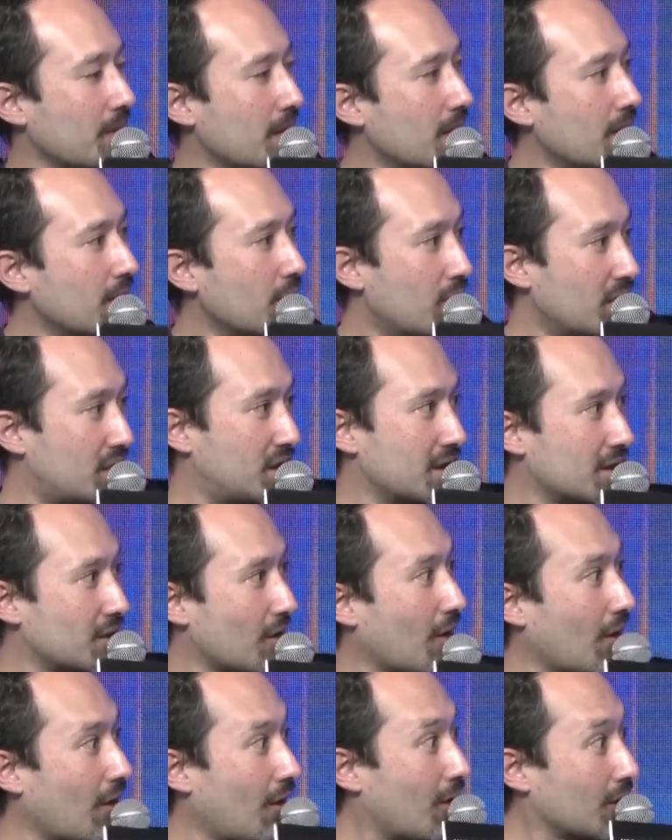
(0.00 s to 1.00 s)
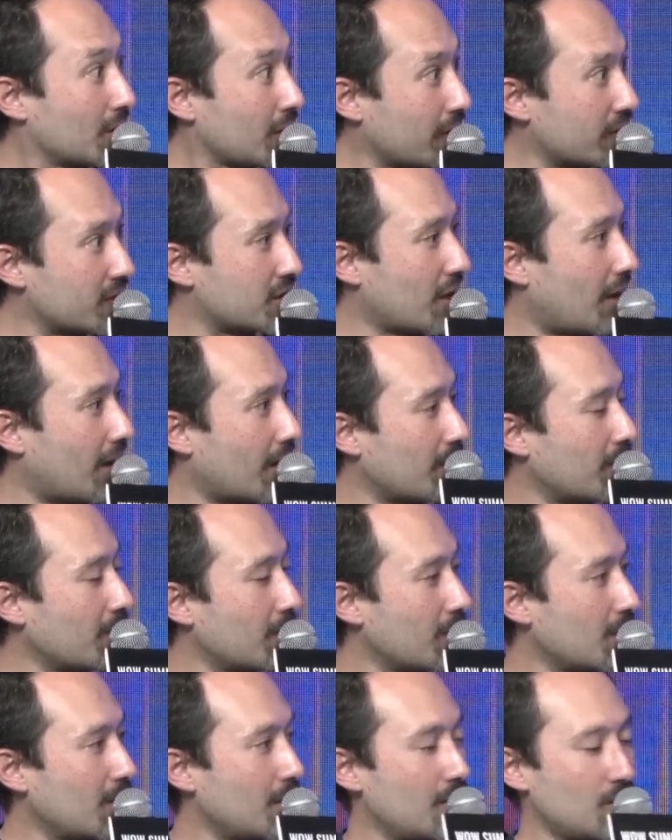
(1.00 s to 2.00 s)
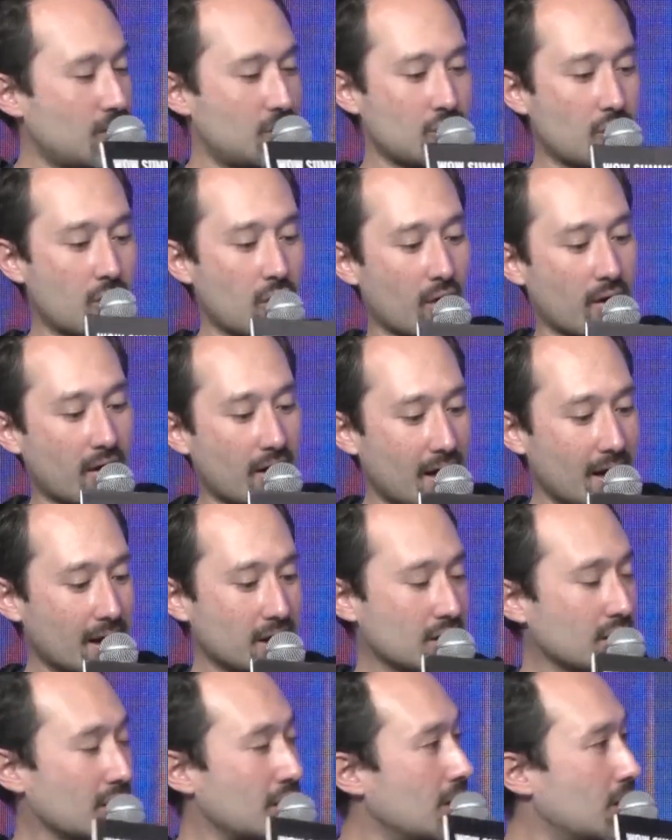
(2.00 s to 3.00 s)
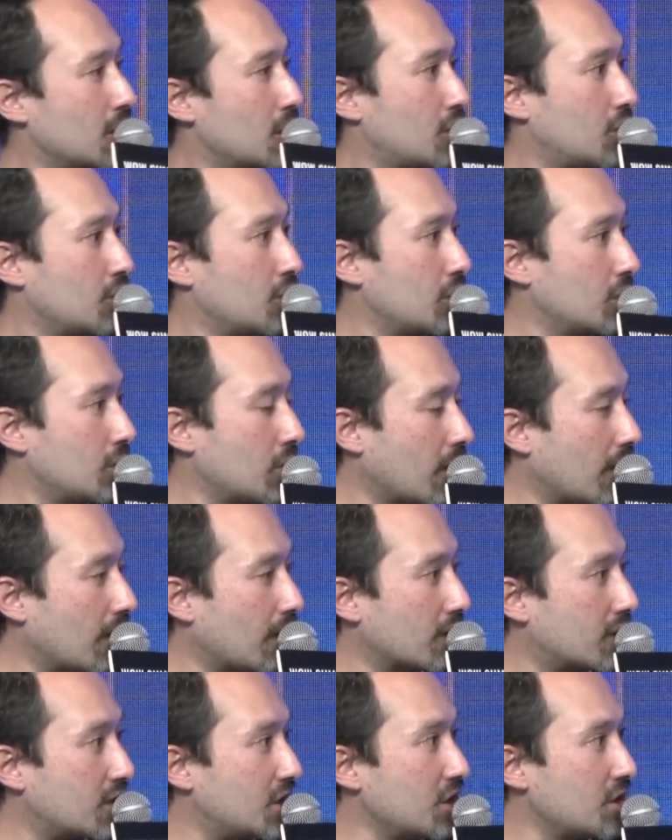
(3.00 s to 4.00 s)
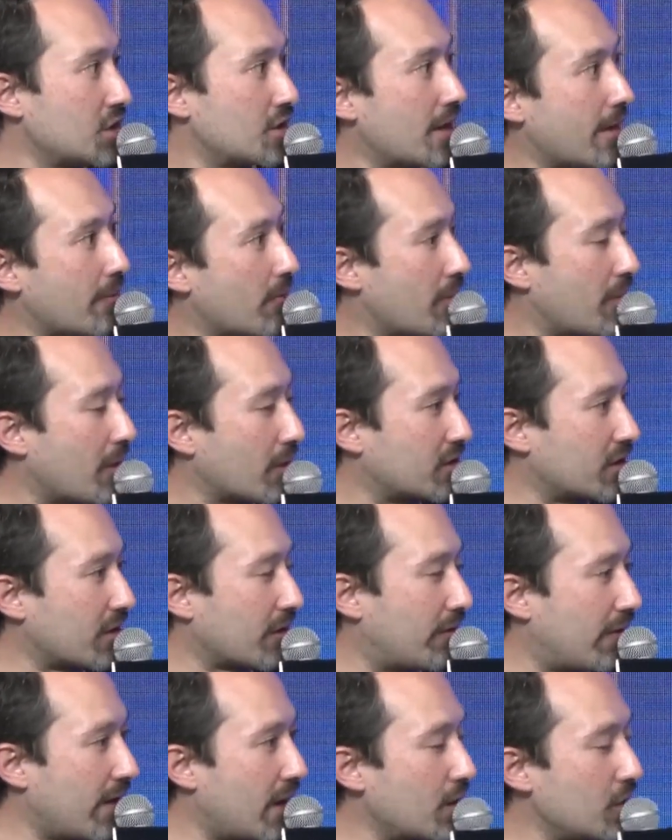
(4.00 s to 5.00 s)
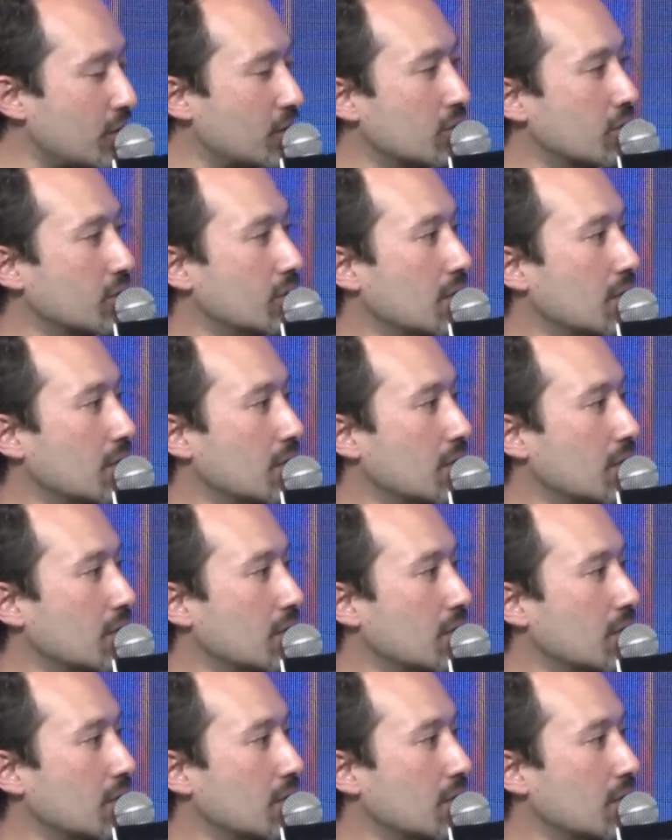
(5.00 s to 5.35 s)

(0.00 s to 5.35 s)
which is a lot of time to connect, to teach them about their value,